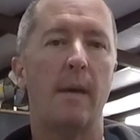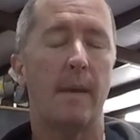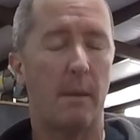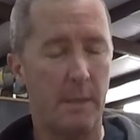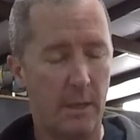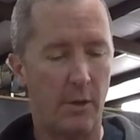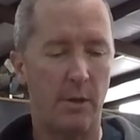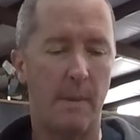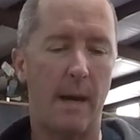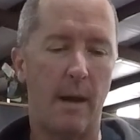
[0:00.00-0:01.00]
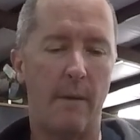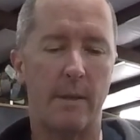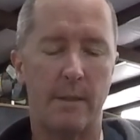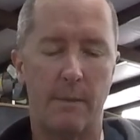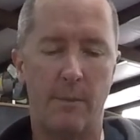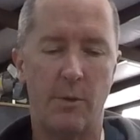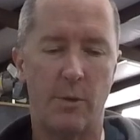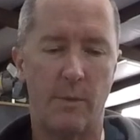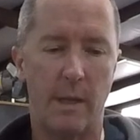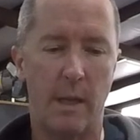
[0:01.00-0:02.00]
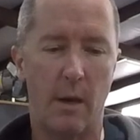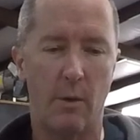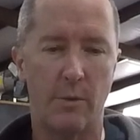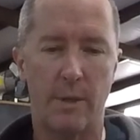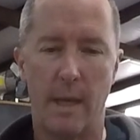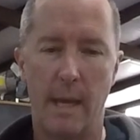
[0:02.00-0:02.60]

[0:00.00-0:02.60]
that I'll be telling you about, obviously, in future videos.